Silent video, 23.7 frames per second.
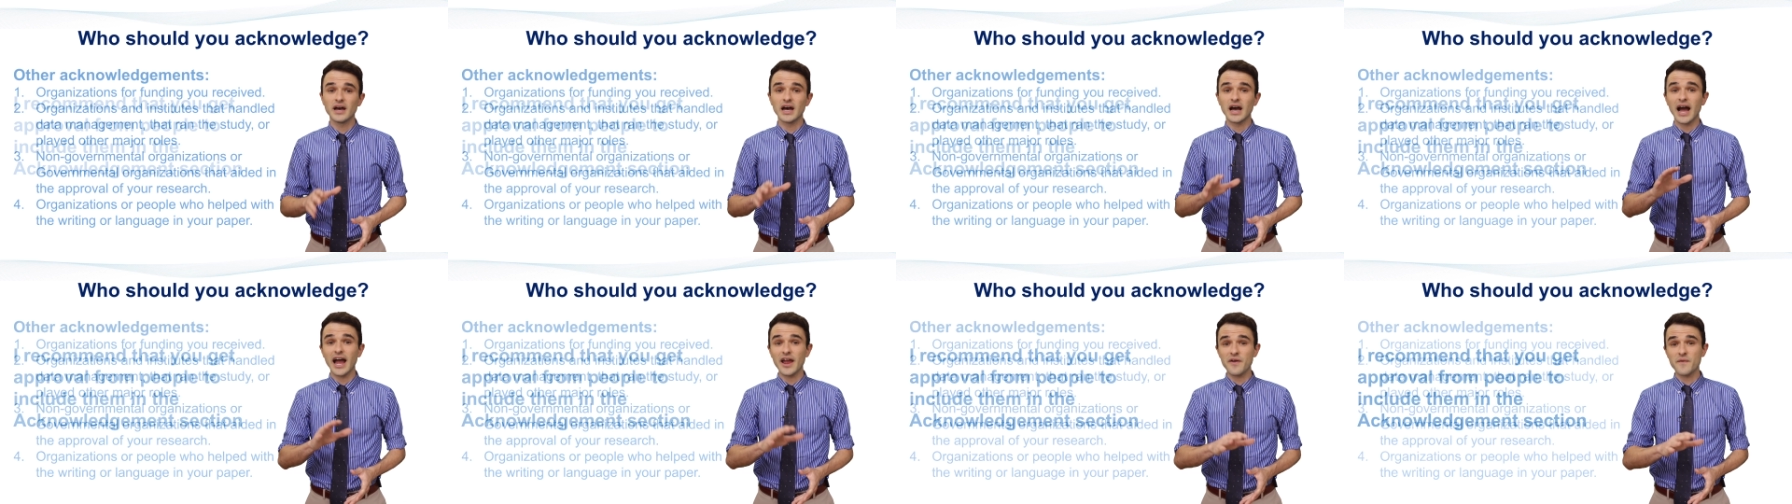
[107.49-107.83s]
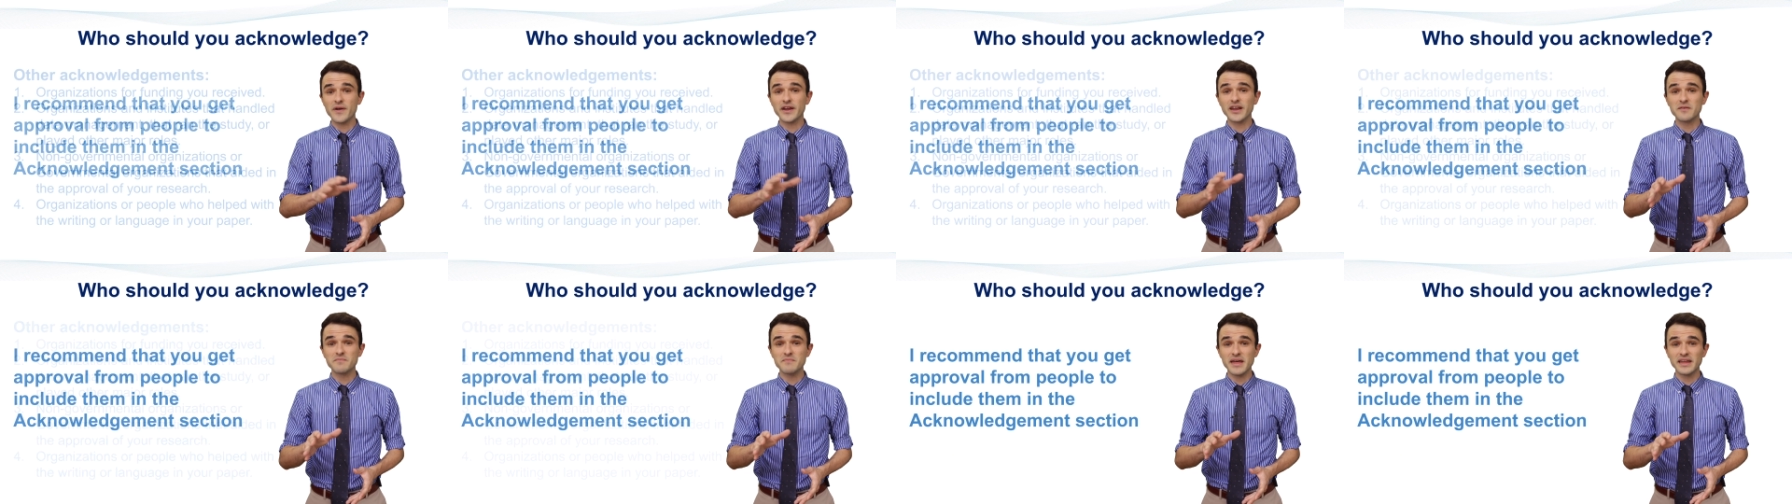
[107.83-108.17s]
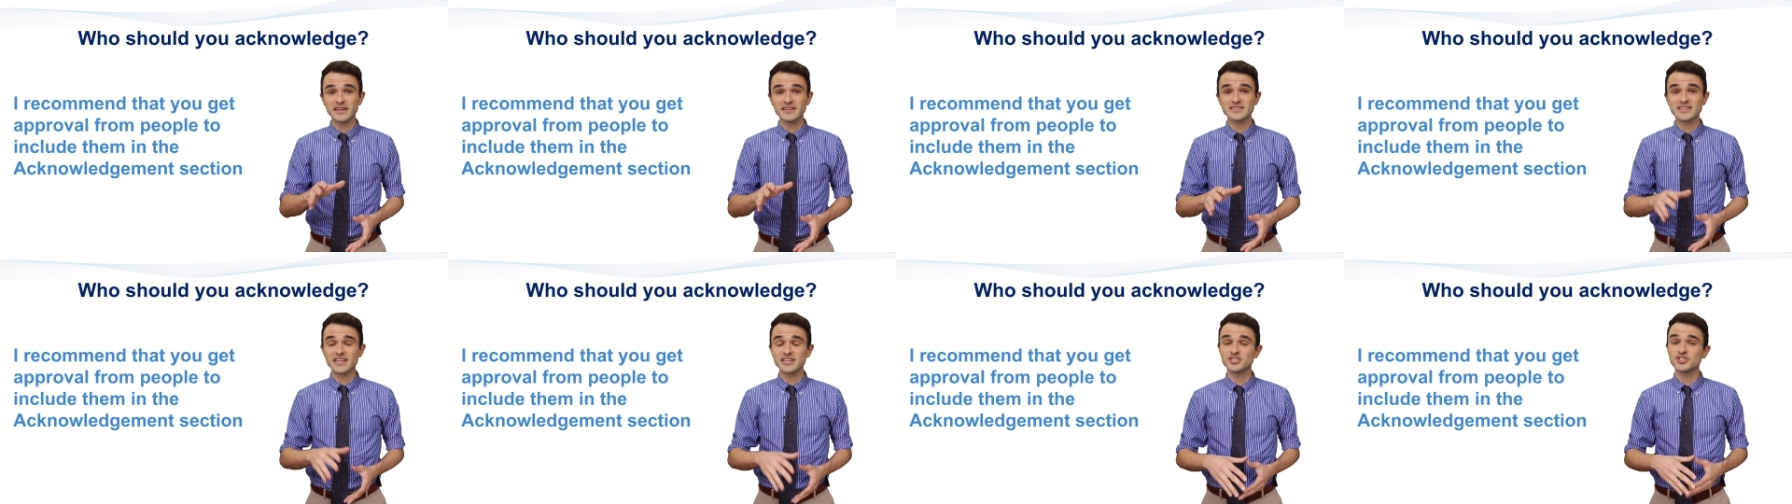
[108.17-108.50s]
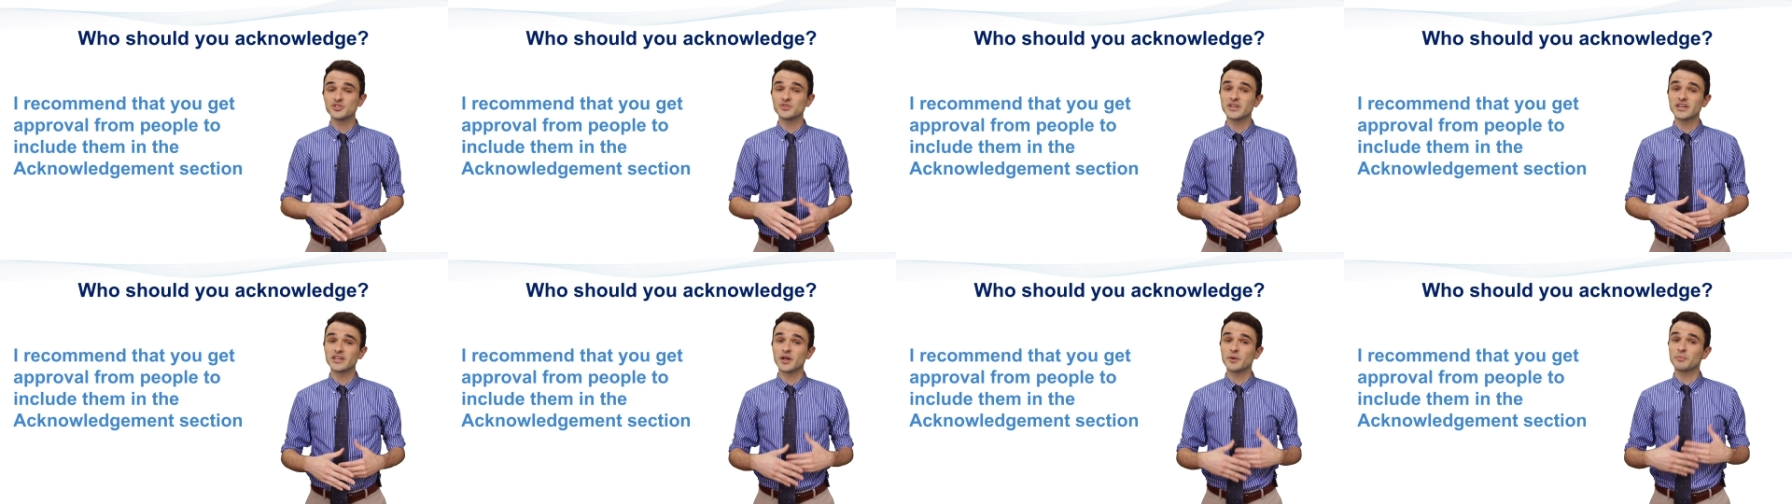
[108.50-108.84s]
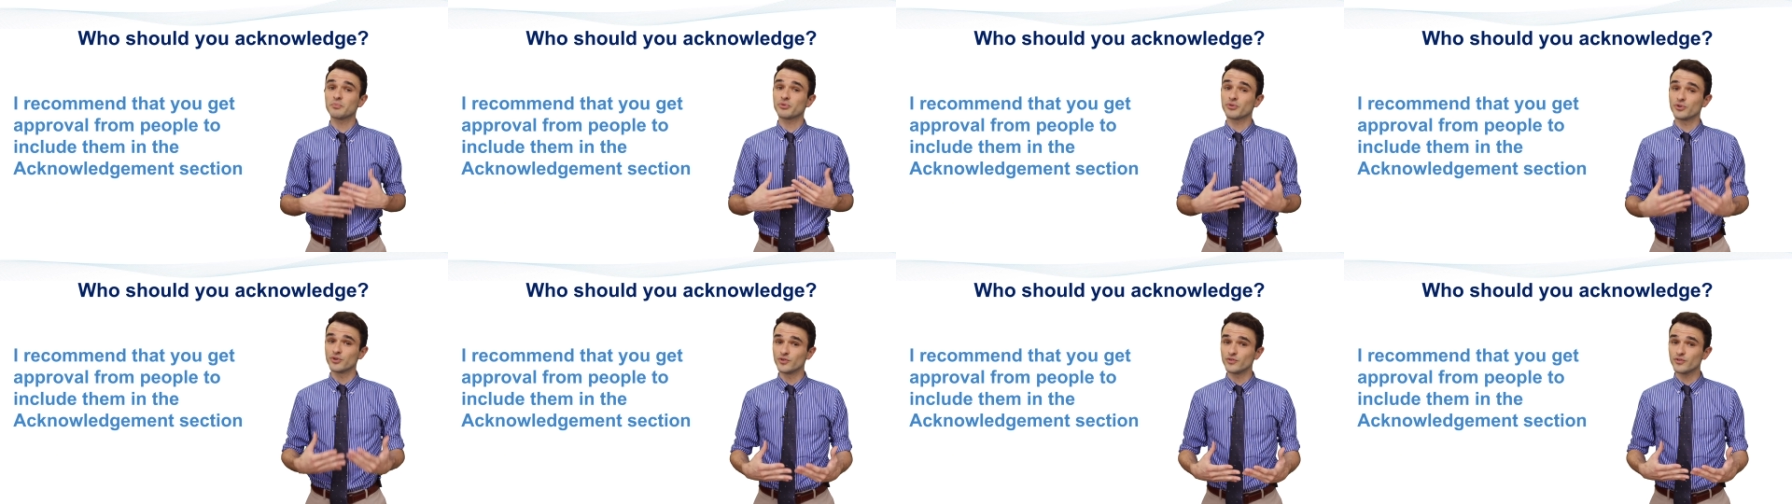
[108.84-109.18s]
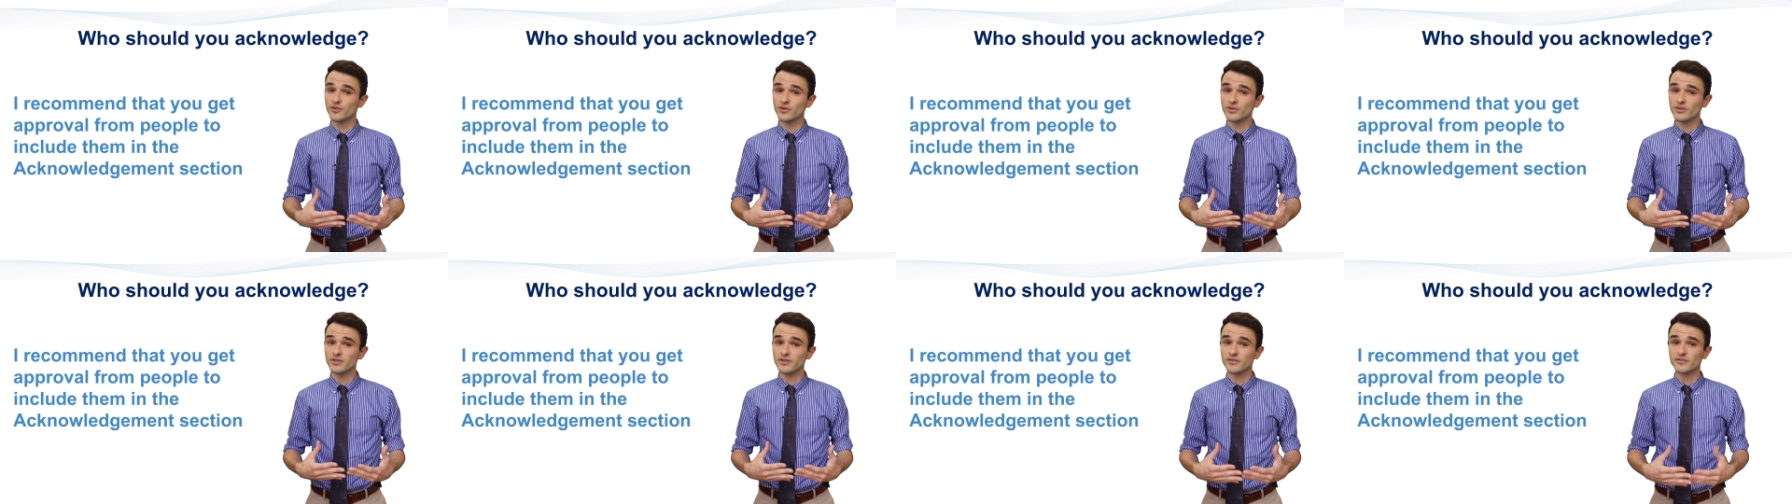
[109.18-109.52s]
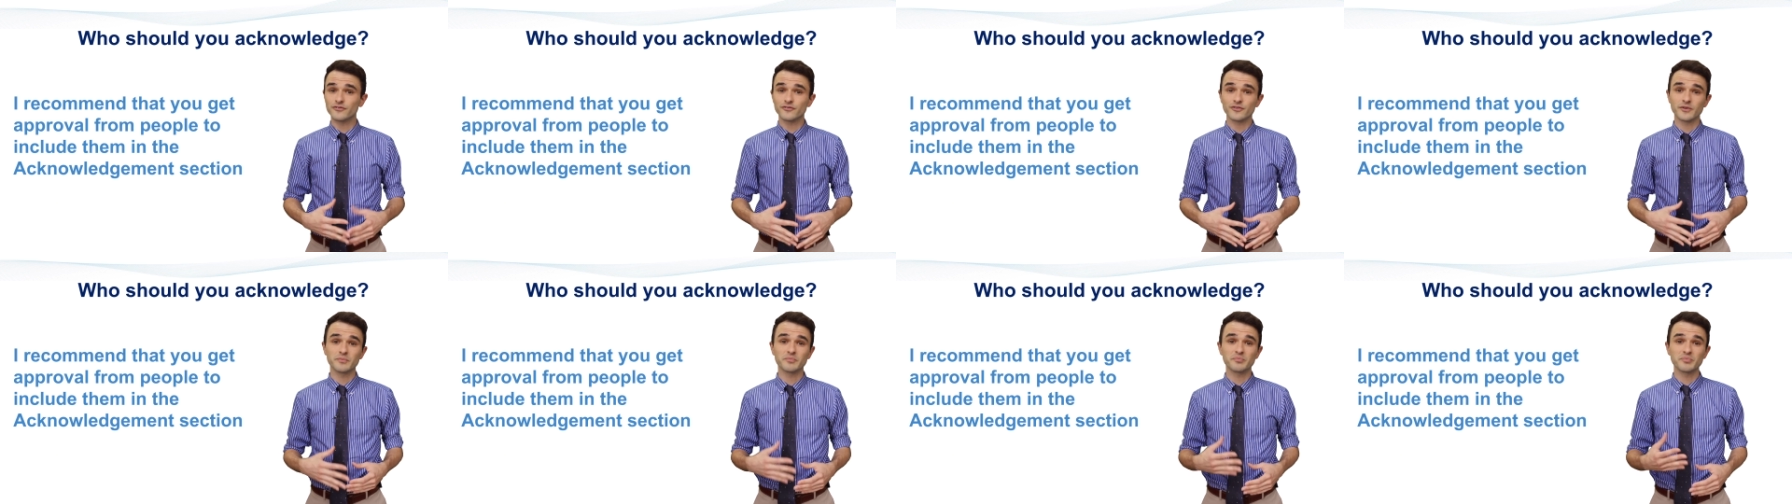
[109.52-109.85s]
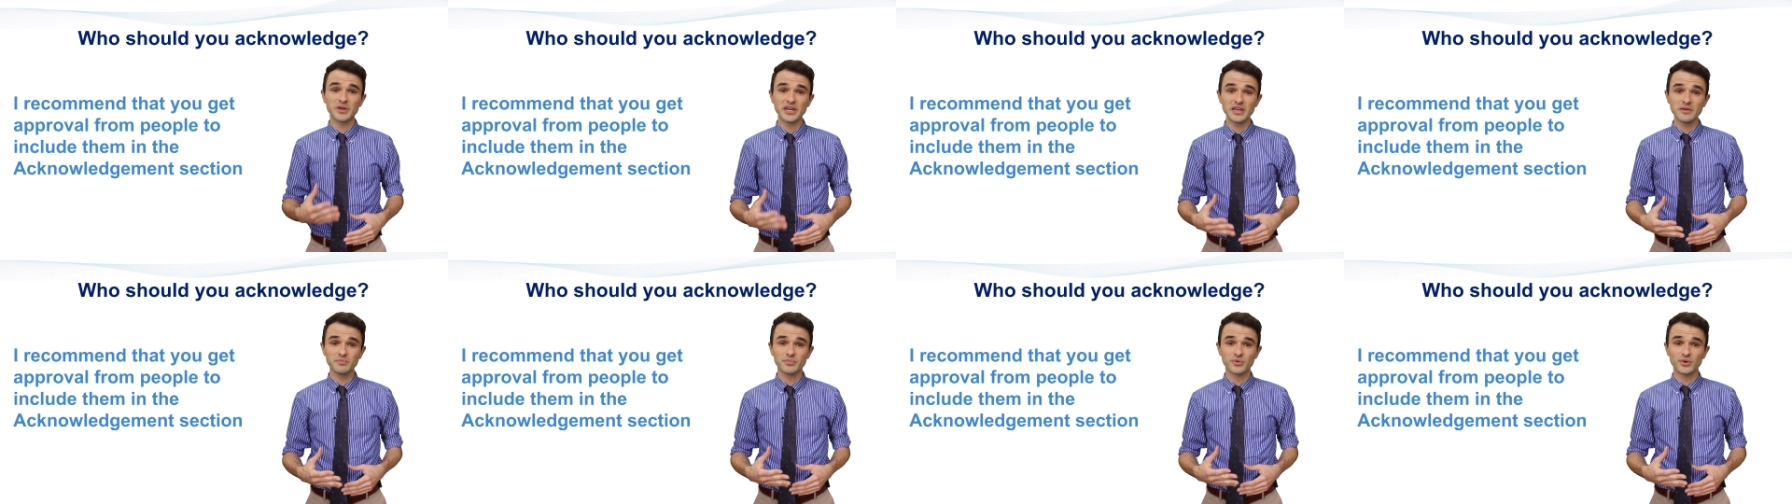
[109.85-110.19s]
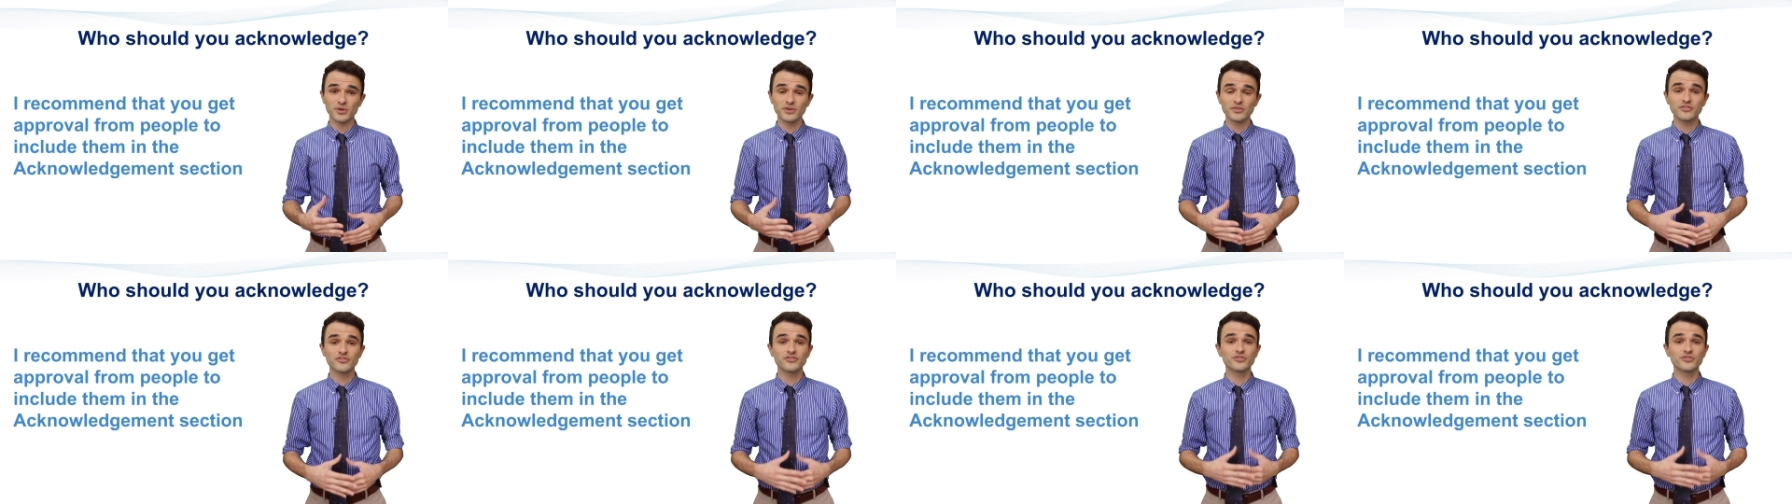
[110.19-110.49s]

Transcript: I recommend that you get approval from people